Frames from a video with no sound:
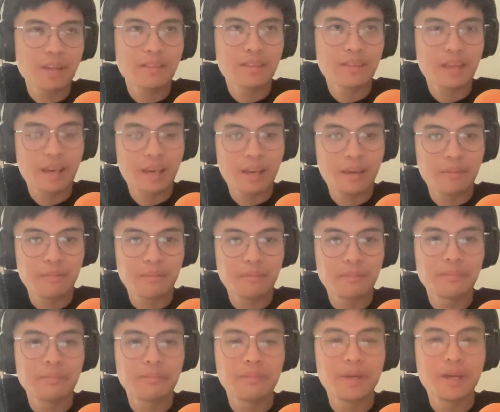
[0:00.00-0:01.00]

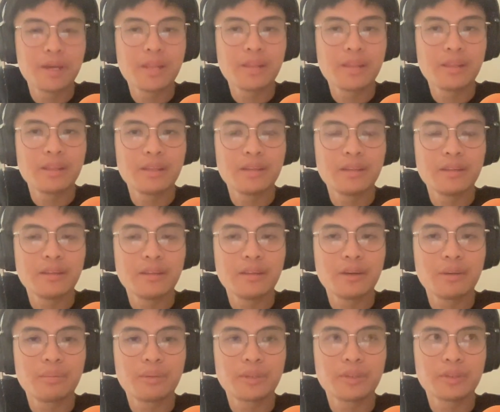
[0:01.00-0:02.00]
came, and then
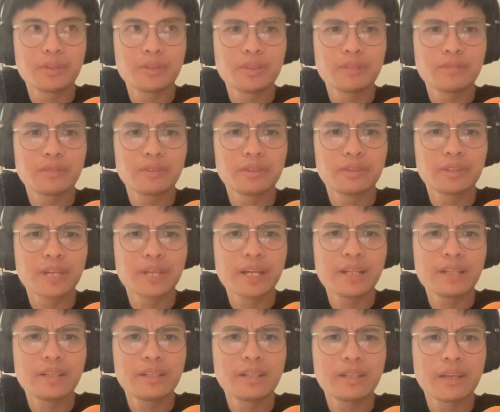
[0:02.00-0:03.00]
the opportunity for
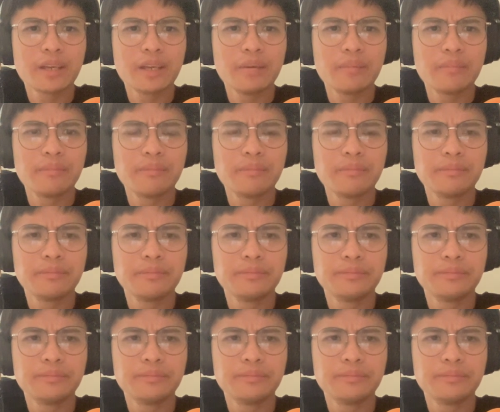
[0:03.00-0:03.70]
Canada came.